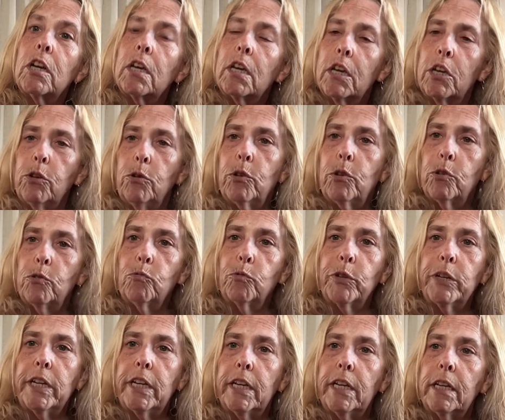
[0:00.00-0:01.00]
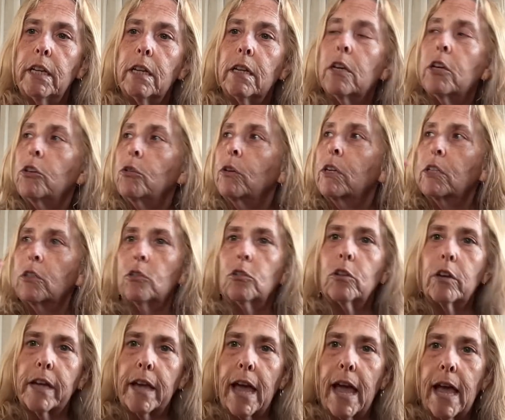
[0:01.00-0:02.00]
you can read, you can
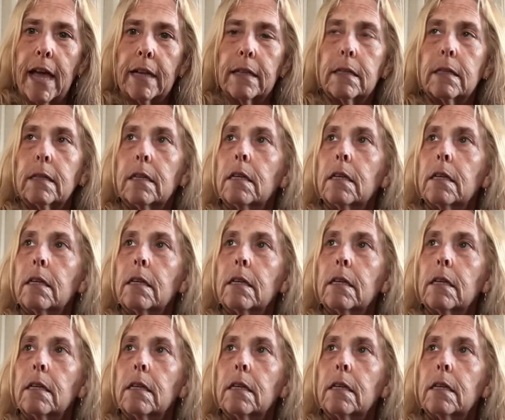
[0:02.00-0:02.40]
look at.